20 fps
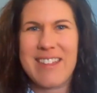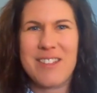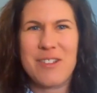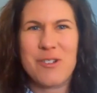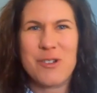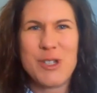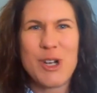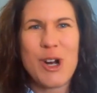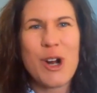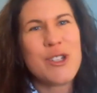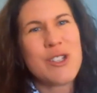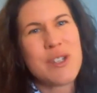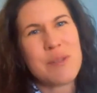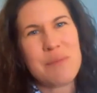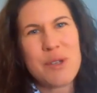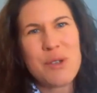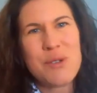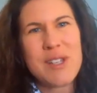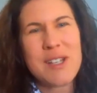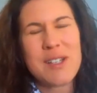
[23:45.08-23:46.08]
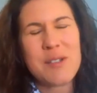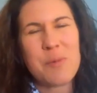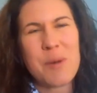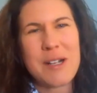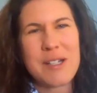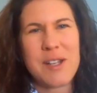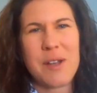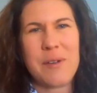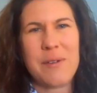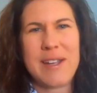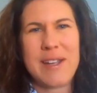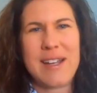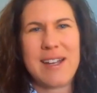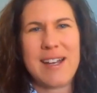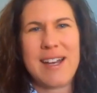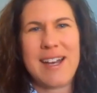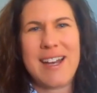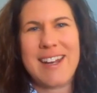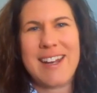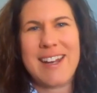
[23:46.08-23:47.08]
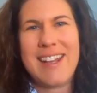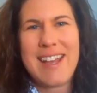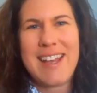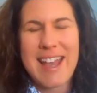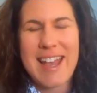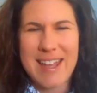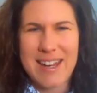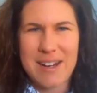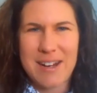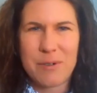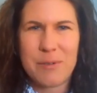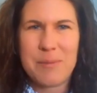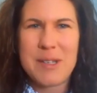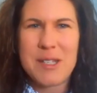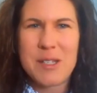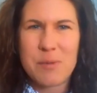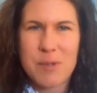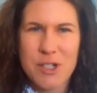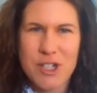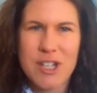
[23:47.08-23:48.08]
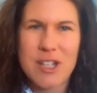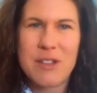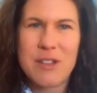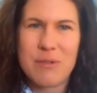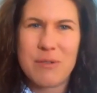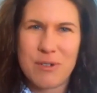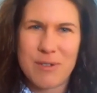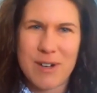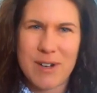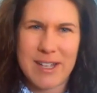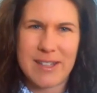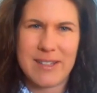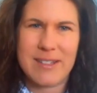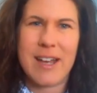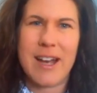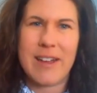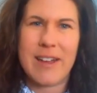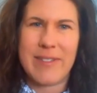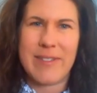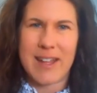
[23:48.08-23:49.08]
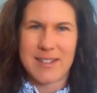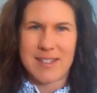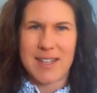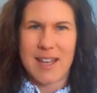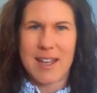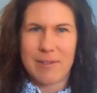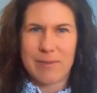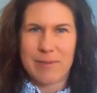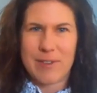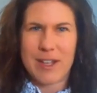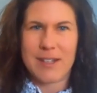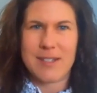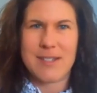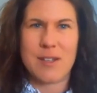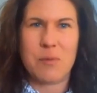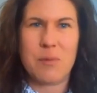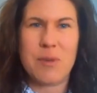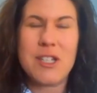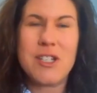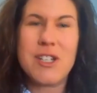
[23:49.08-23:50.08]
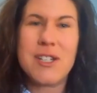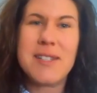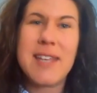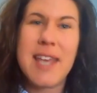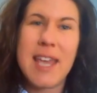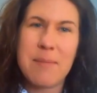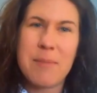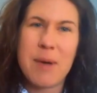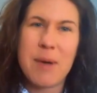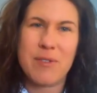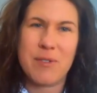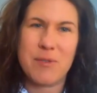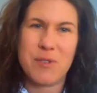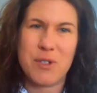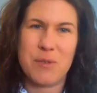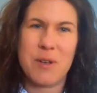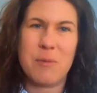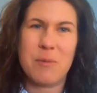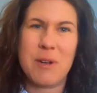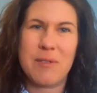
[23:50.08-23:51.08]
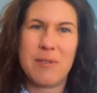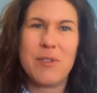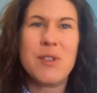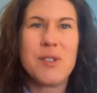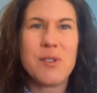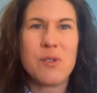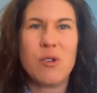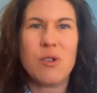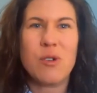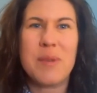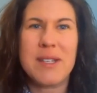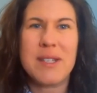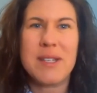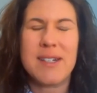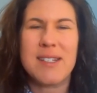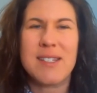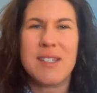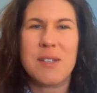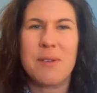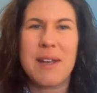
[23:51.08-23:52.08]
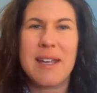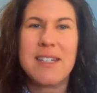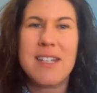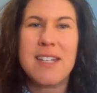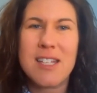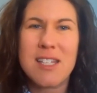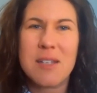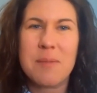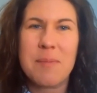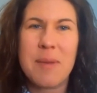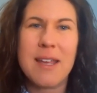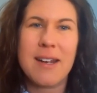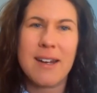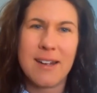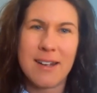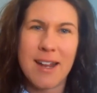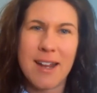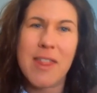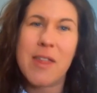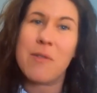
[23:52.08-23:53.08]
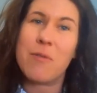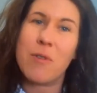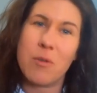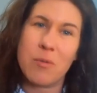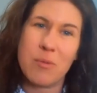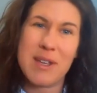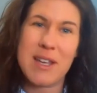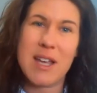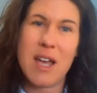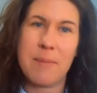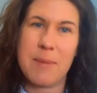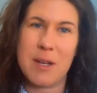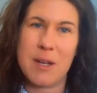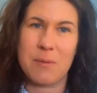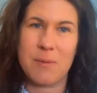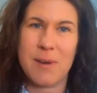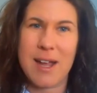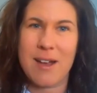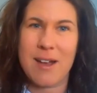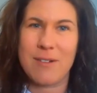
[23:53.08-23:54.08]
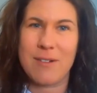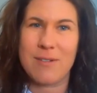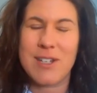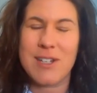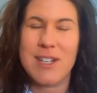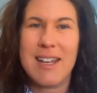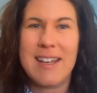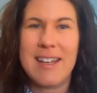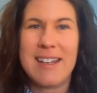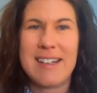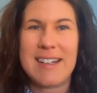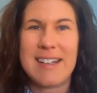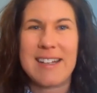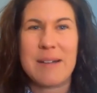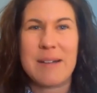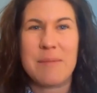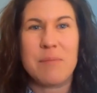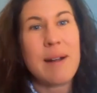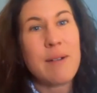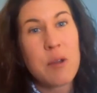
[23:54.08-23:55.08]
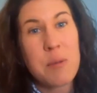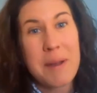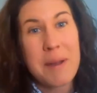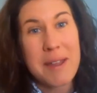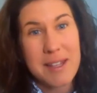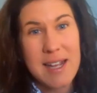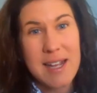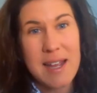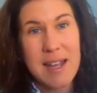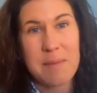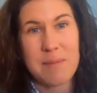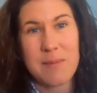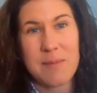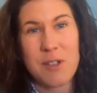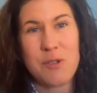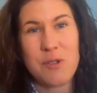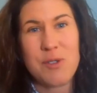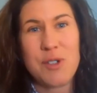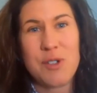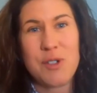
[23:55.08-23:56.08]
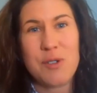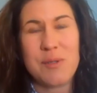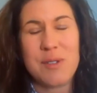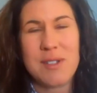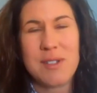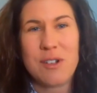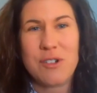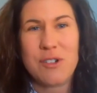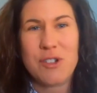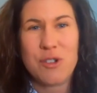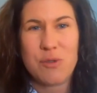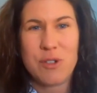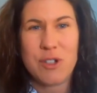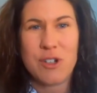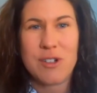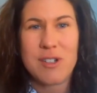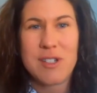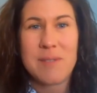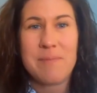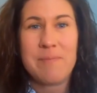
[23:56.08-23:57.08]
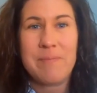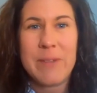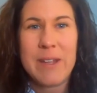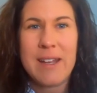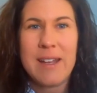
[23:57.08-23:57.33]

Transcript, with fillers: I think there's an arts and music one's going on and it will be switching through on, on that side of things. So we just came off of doing one for the school business. So I anticipate another one will be coming around um, probably by the time you students are juniors.